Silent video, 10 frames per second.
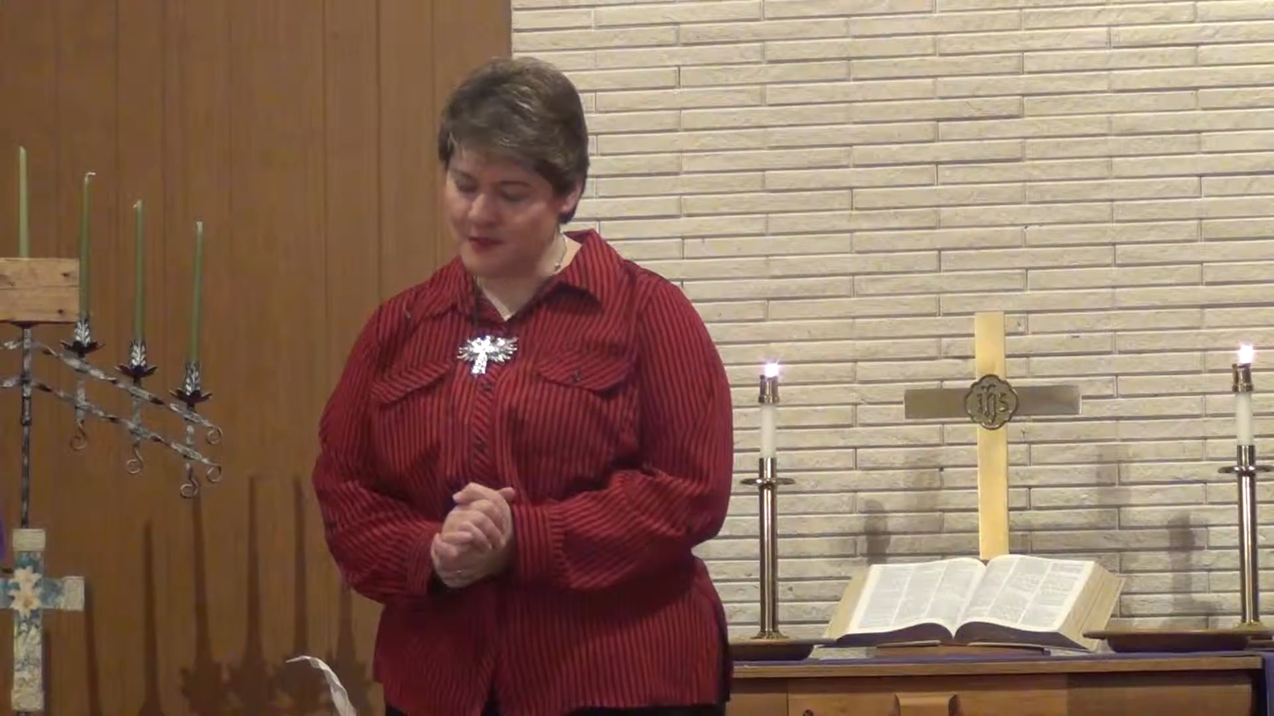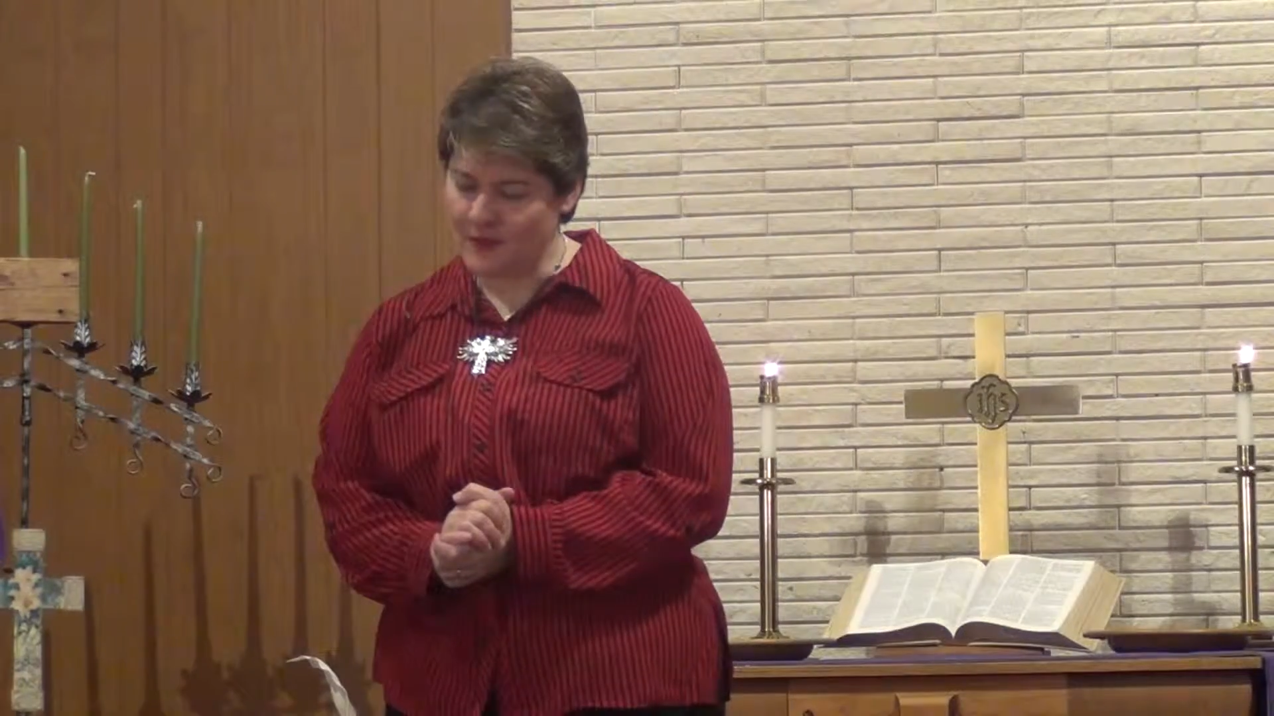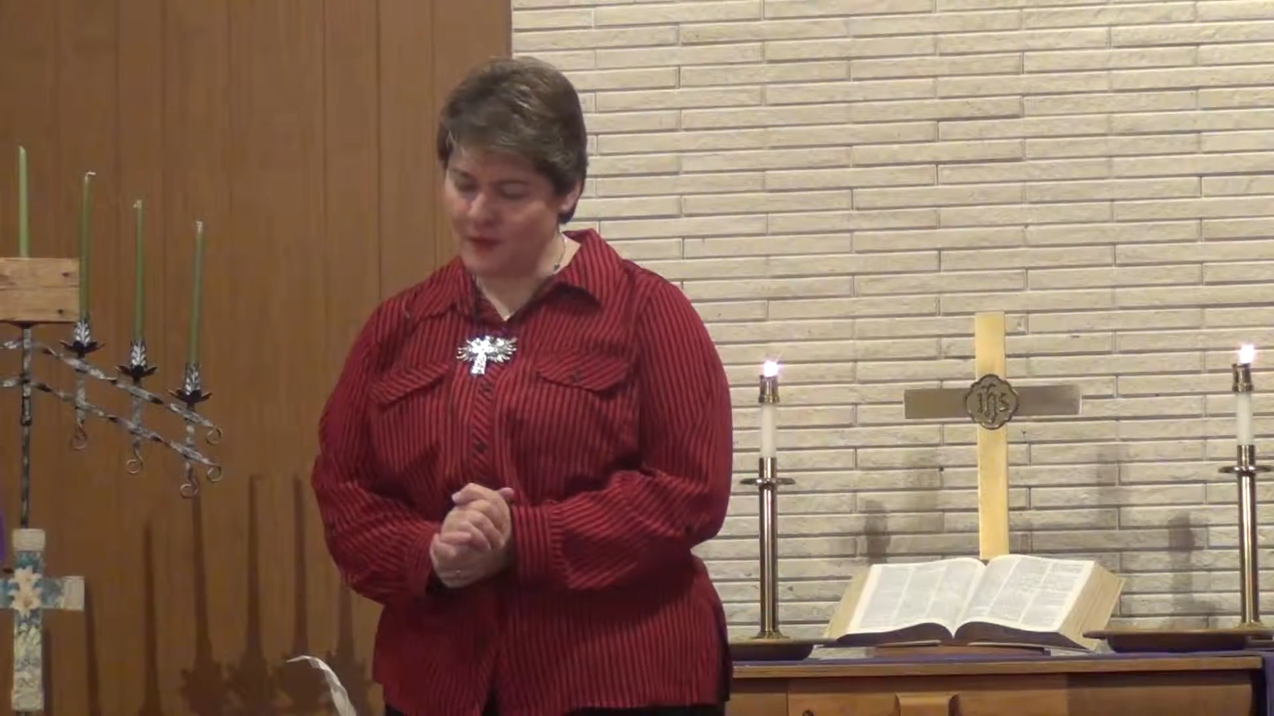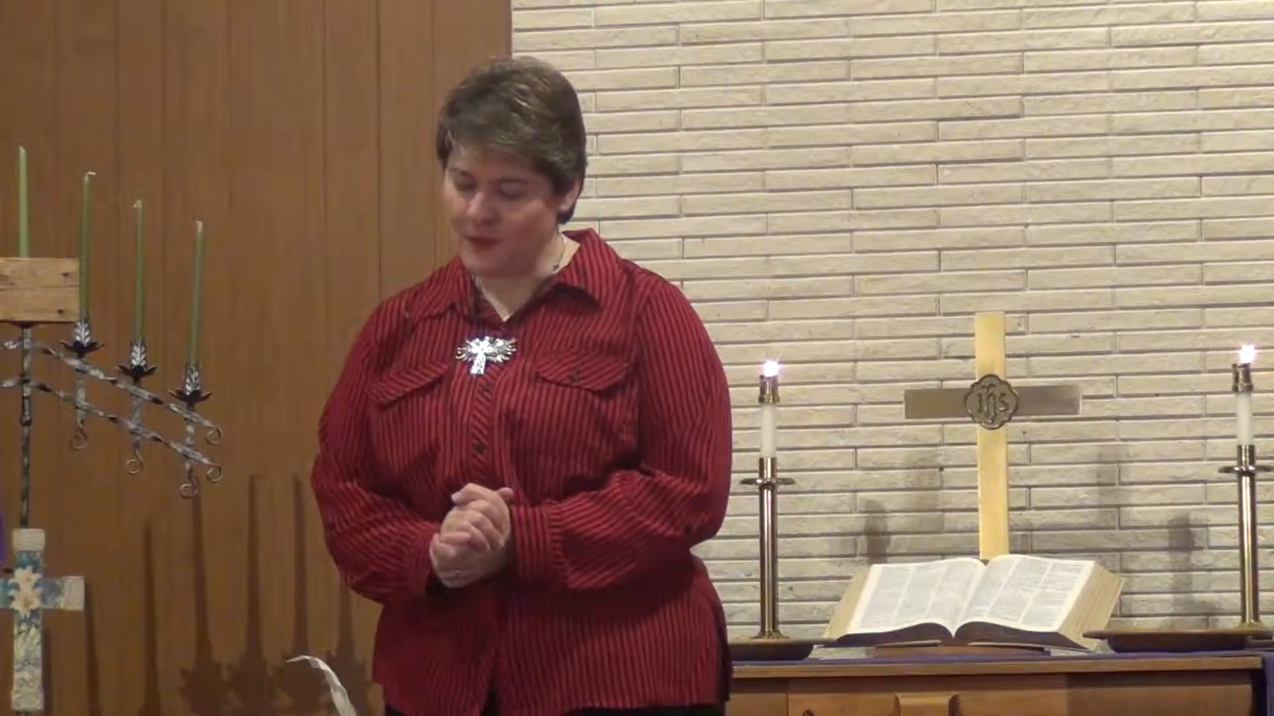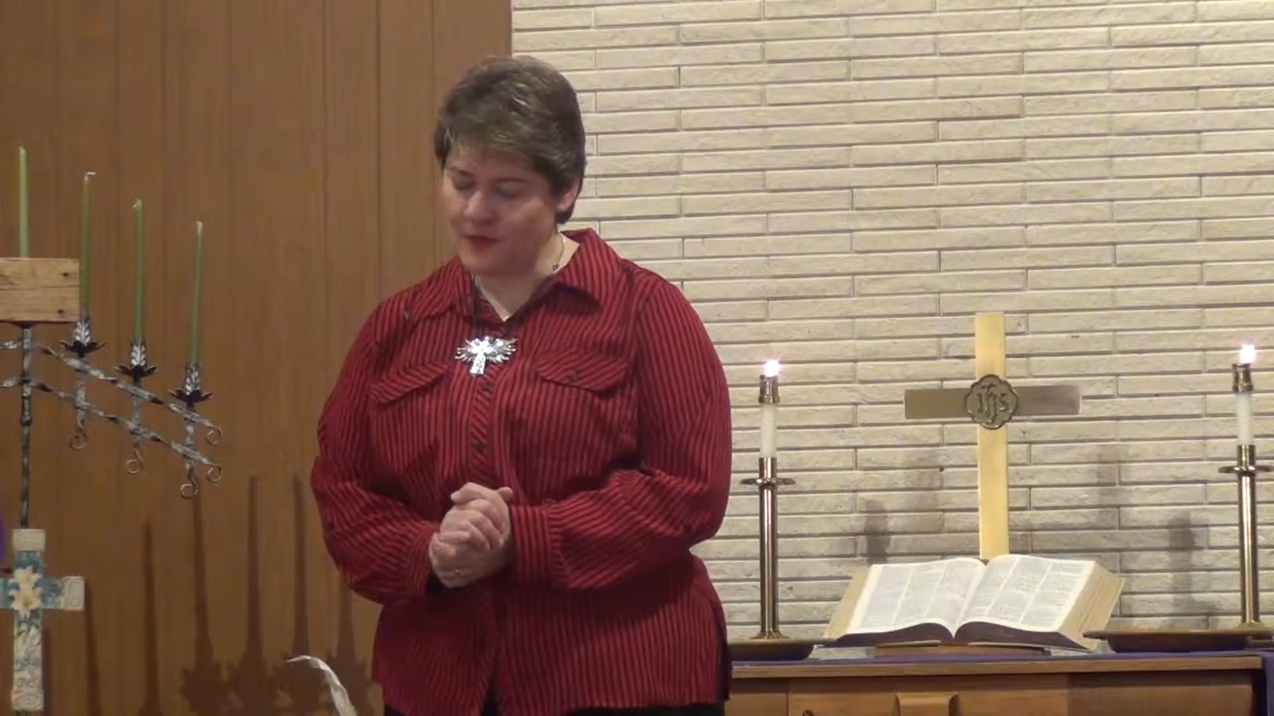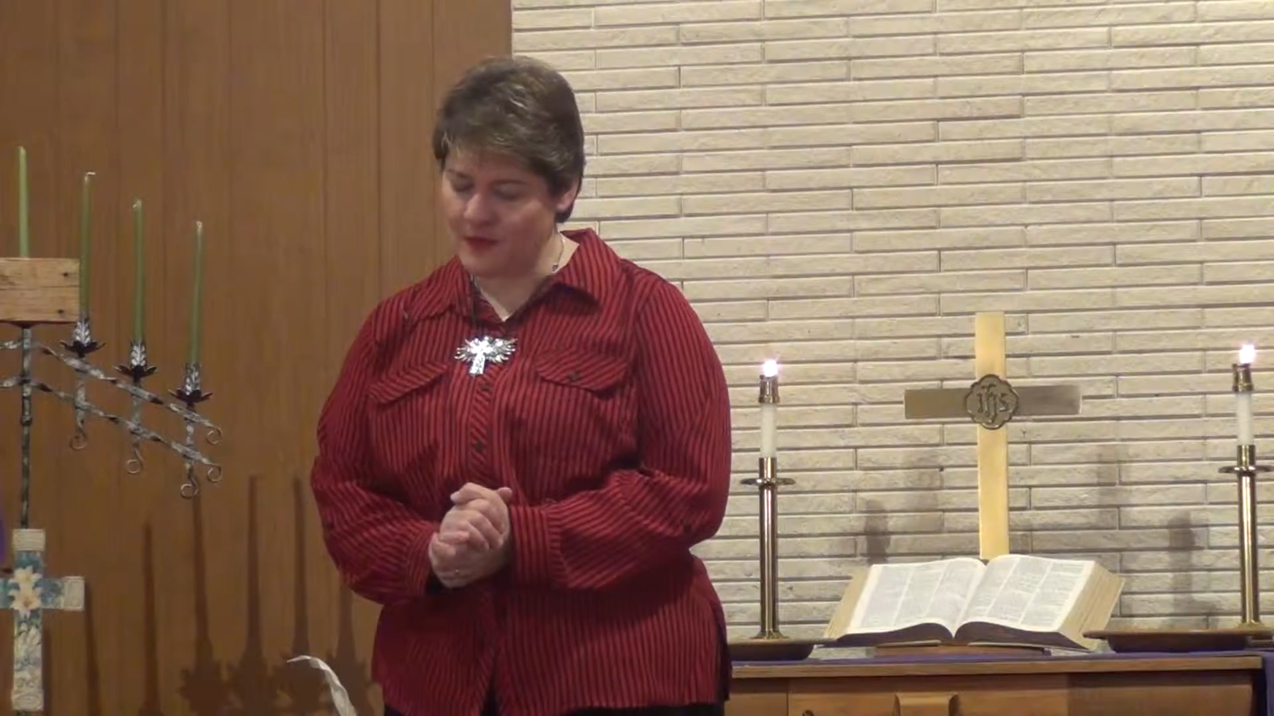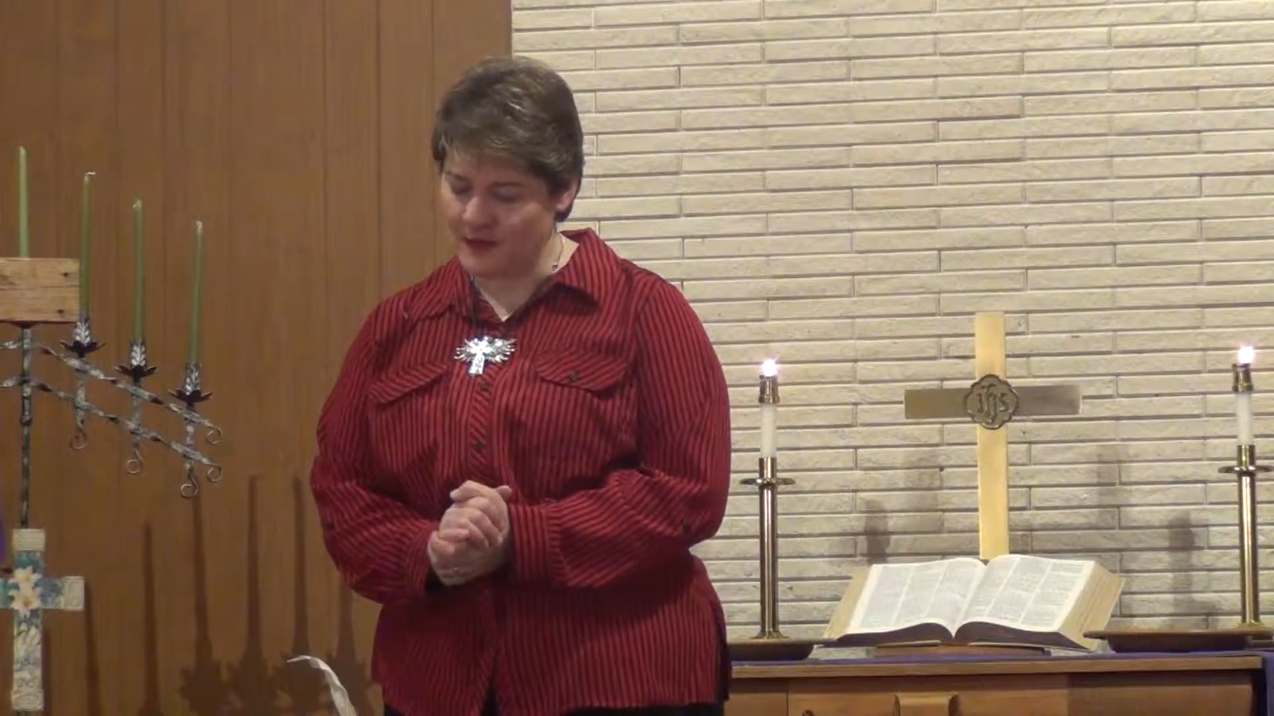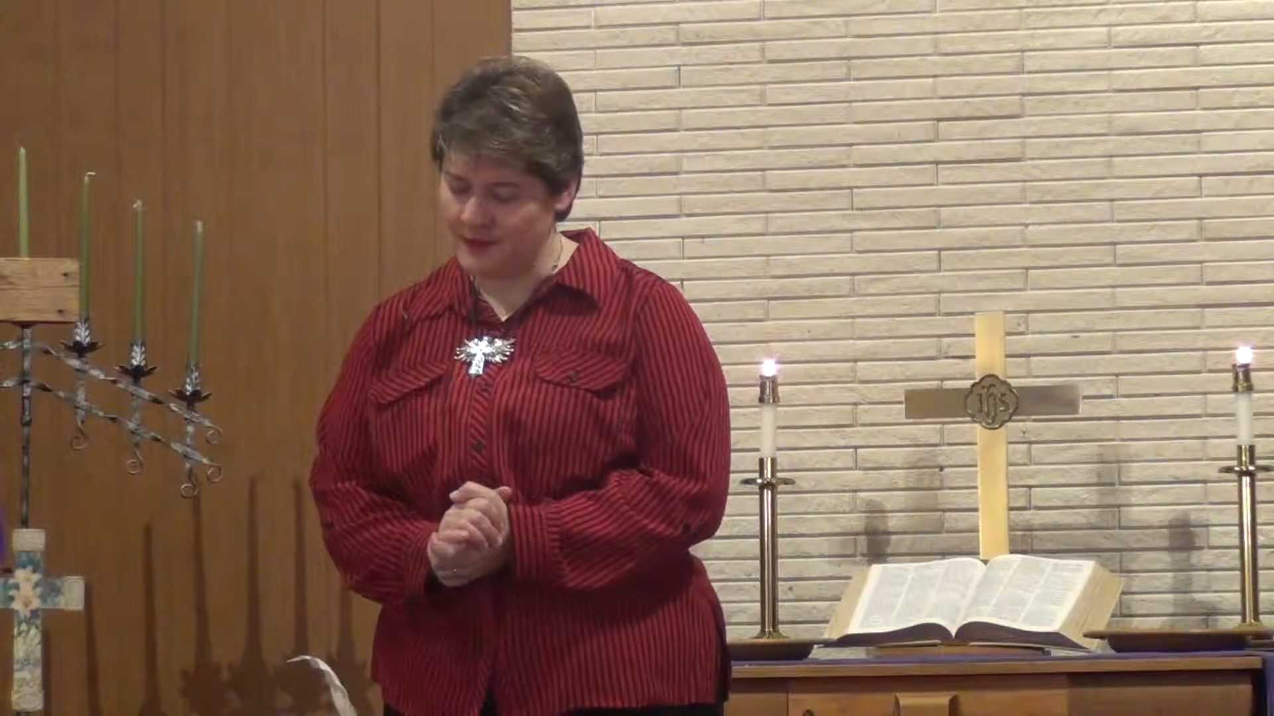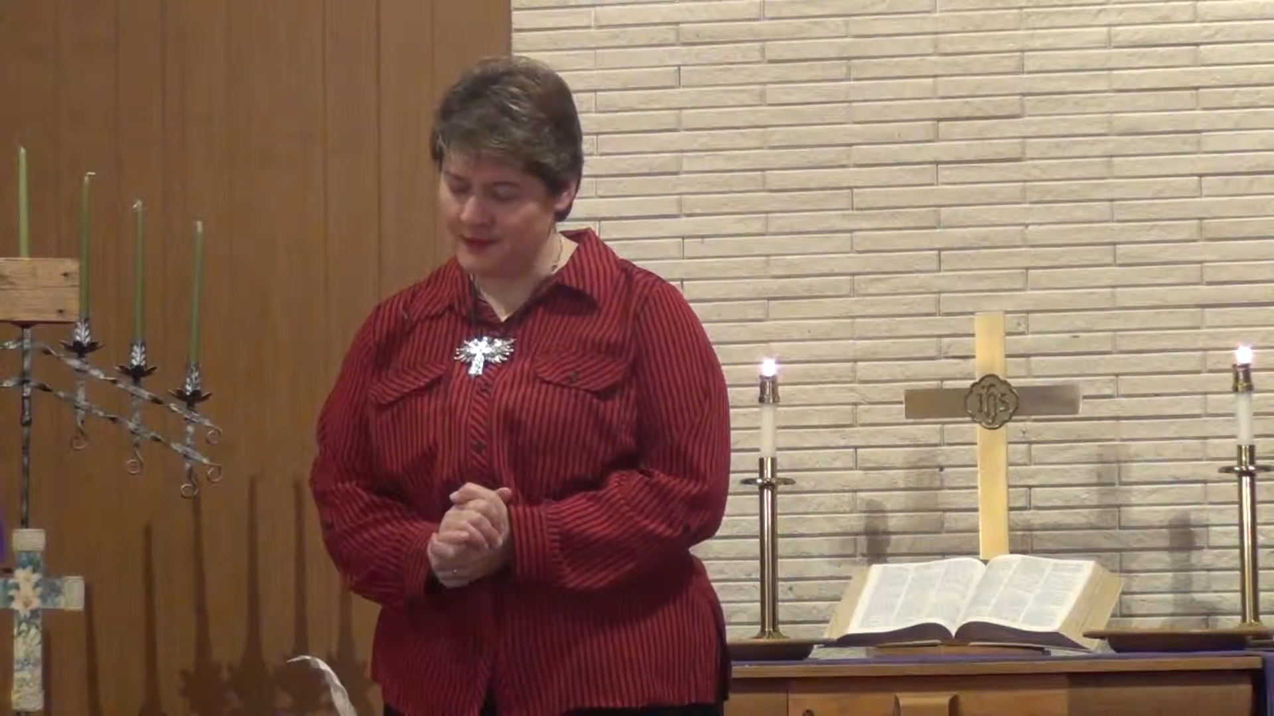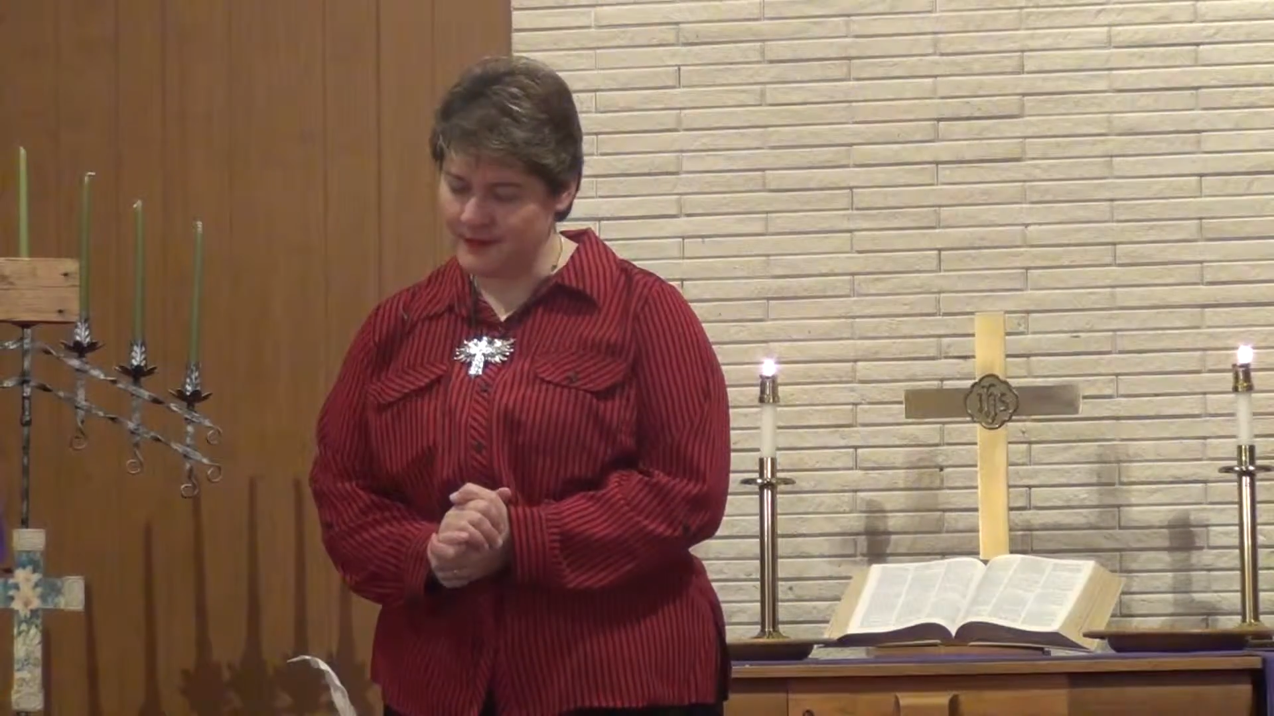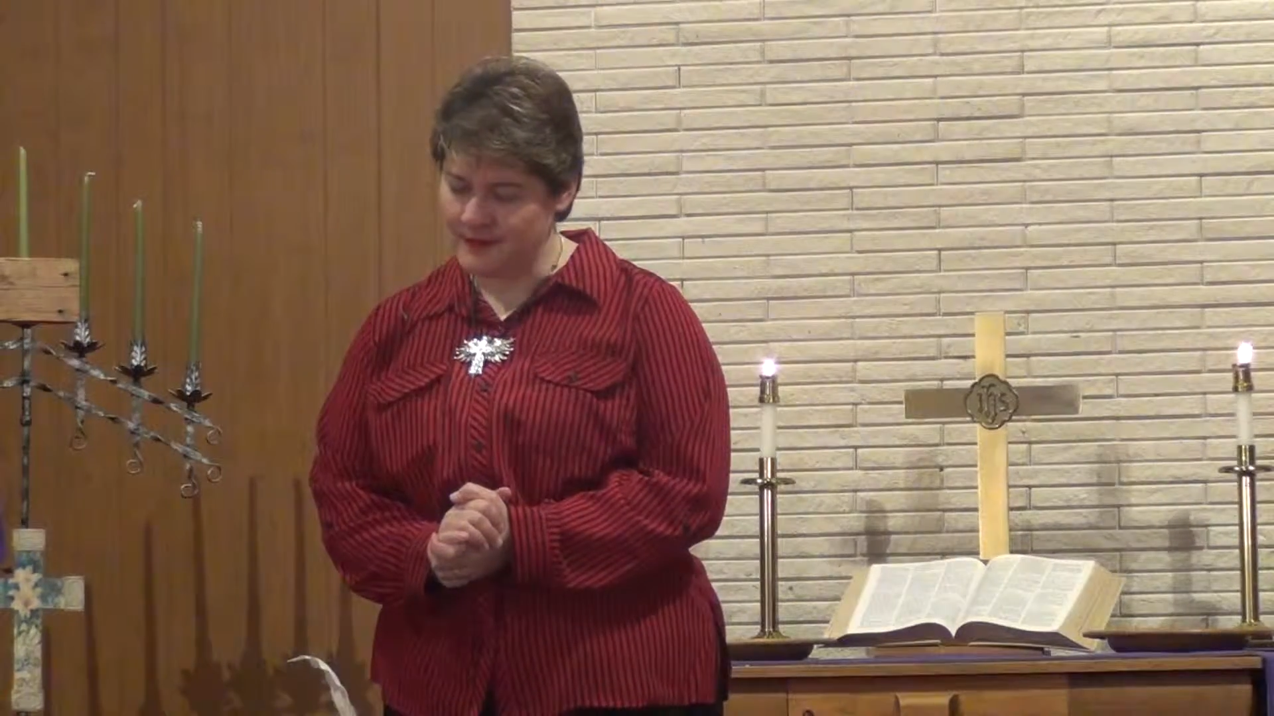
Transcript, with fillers: your word